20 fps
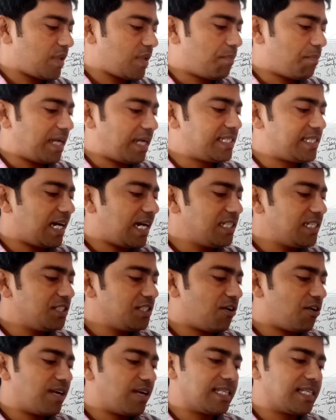by
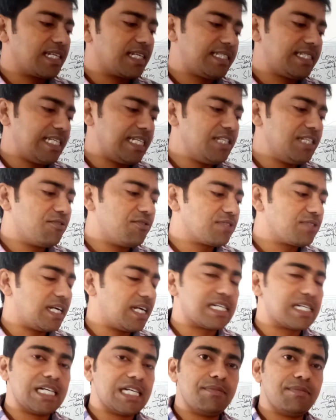chance or nature changing course
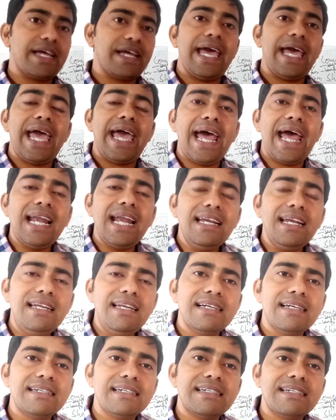untrained. And
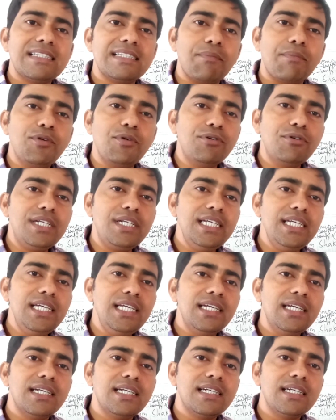the beauty